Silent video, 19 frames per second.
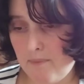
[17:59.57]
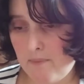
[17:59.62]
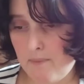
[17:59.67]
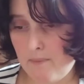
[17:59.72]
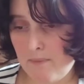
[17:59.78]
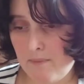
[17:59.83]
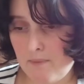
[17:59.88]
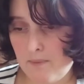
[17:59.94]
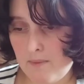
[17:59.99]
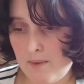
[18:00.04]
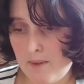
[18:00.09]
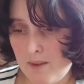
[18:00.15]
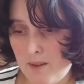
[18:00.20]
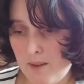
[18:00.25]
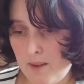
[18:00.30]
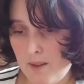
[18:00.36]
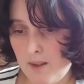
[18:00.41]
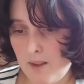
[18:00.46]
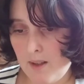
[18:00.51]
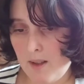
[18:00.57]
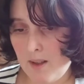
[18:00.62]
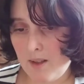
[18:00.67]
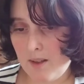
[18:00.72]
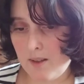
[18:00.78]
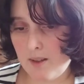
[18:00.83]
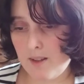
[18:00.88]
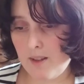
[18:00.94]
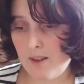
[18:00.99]
the last page in the
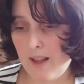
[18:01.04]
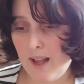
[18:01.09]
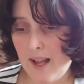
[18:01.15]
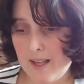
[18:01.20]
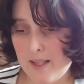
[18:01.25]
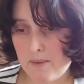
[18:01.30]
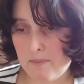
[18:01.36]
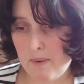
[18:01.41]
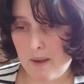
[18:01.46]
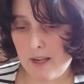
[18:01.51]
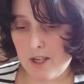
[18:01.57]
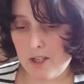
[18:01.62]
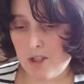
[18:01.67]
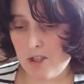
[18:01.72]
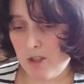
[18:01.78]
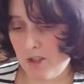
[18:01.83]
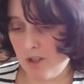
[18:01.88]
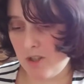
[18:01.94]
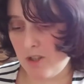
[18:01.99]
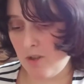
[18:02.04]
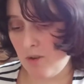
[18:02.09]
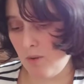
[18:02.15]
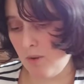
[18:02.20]
story, so page